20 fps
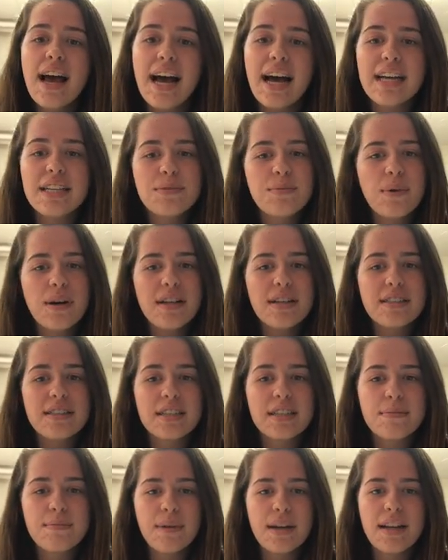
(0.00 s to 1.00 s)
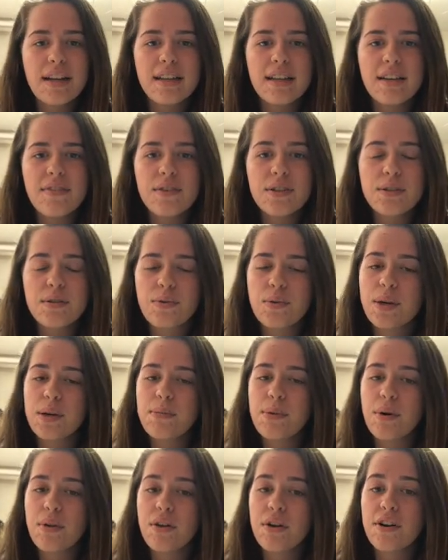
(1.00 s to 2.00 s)
as well as explaining the difference between
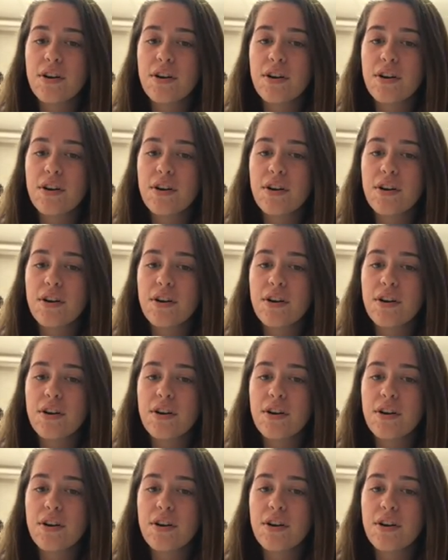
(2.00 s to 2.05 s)
both